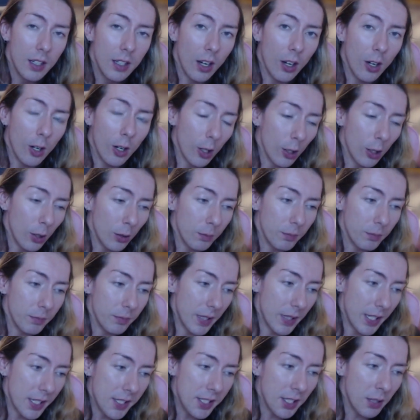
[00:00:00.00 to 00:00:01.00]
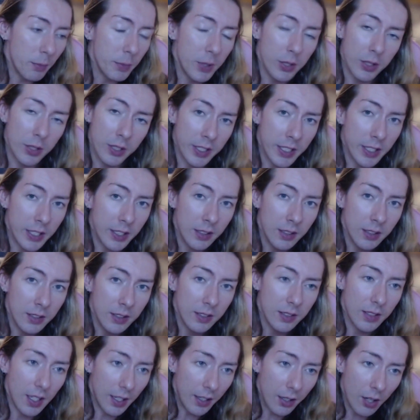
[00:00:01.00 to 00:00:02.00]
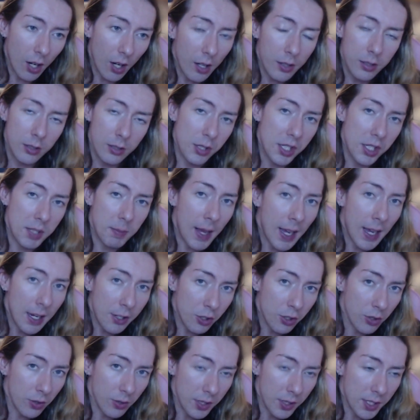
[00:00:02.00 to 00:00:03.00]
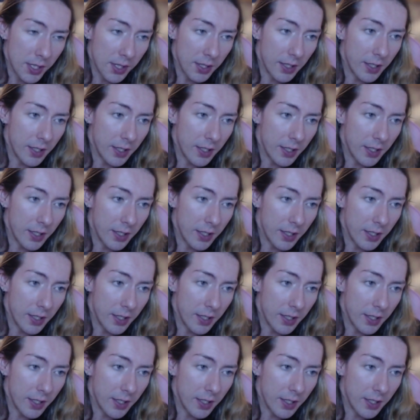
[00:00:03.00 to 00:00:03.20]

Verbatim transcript: are his community and other Smashers